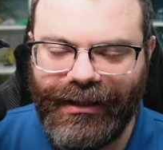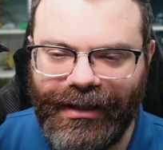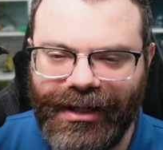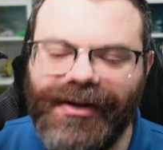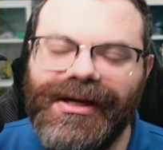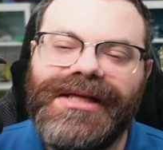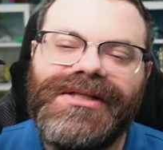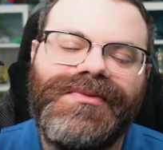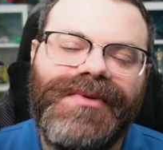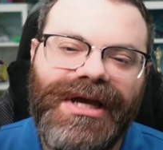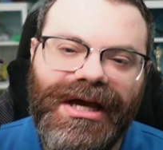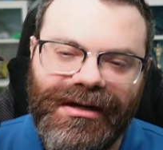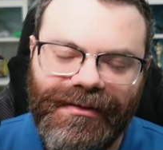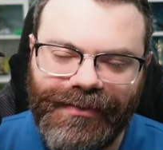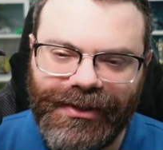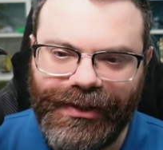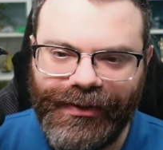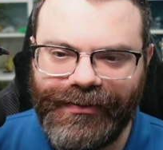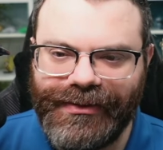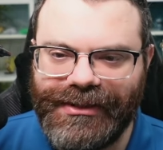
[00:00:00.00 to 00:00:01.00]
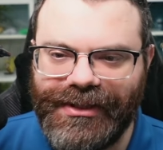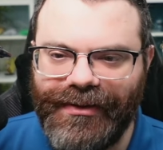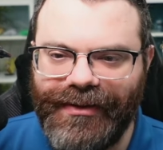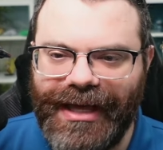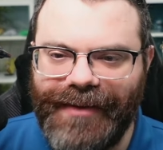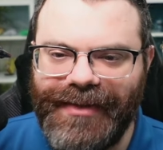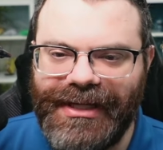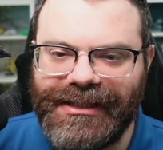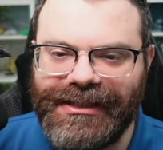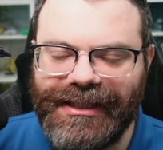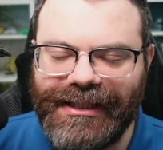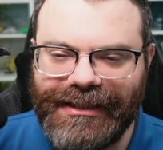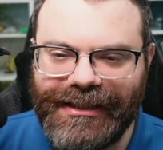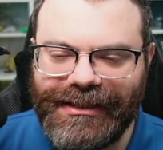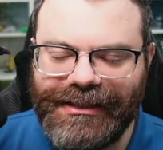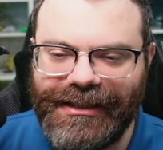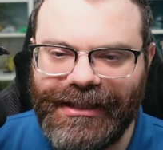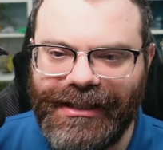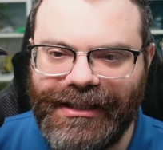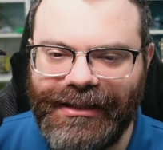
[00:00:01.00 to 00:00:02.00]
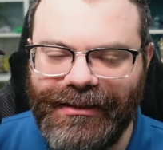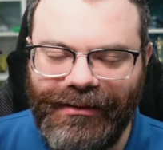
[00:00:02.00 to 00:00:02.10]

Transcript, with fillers: Okay, so we got a blue. So that means this is E.